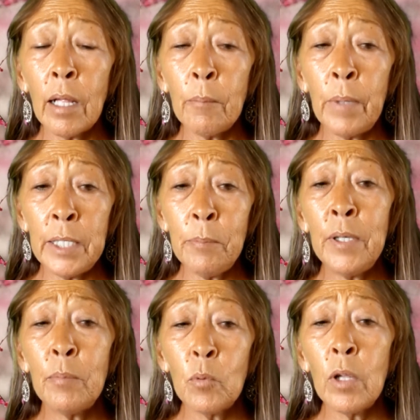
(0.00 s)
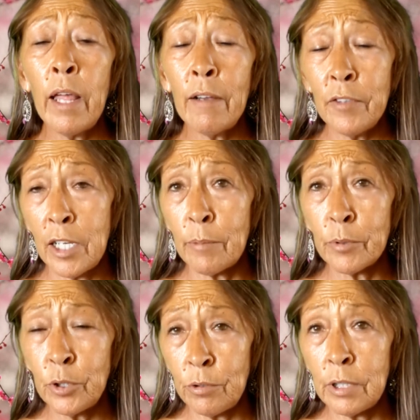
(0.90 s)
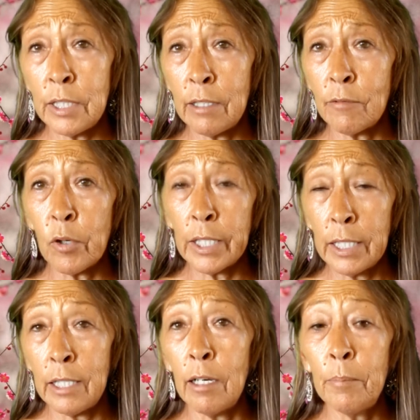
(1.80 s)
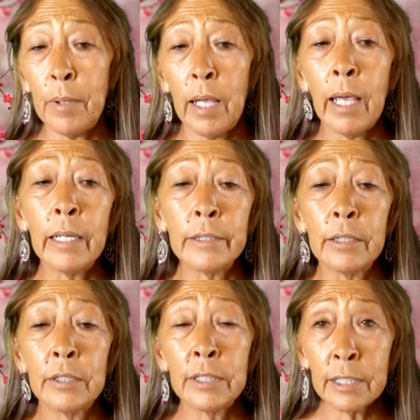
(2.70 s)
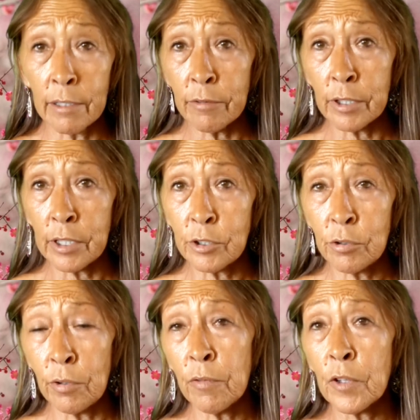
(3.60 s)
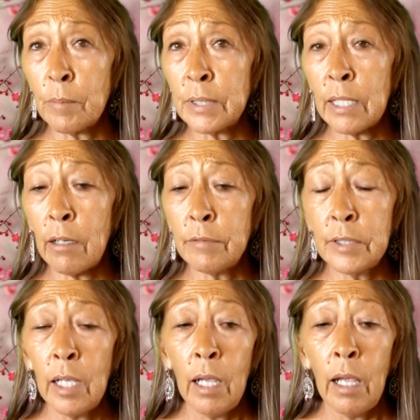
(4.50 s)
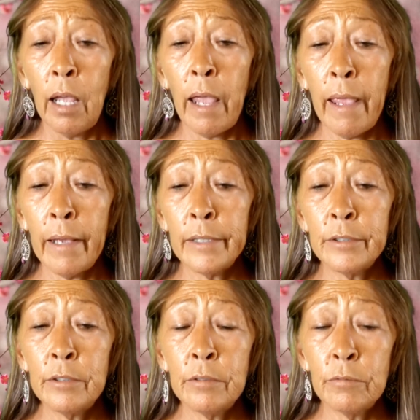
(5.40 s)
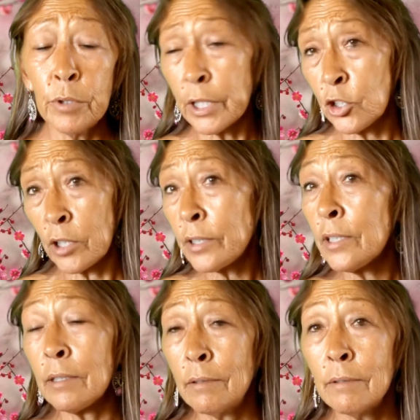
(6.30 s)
many people will have the opportunity of waking up and discovering the truth for themselves and readjusting